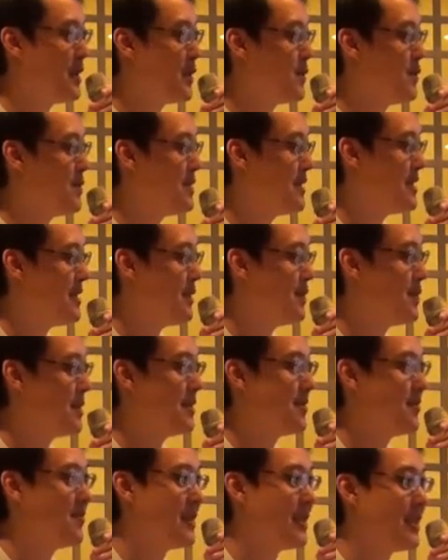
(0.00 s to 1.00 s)
I don't think you
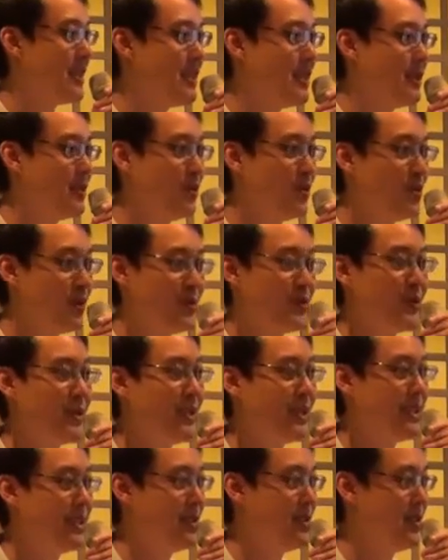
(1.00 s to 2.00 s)
can find any
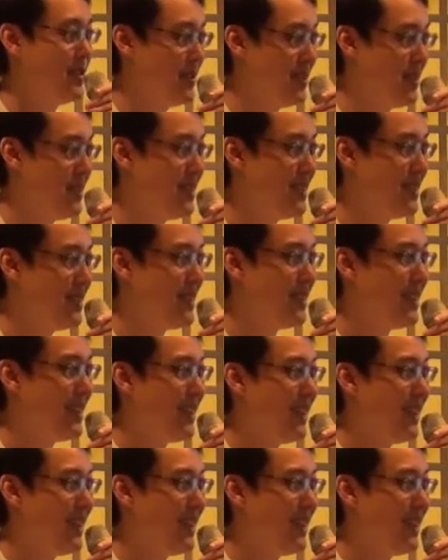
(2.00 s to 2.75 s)
wolf-related genes.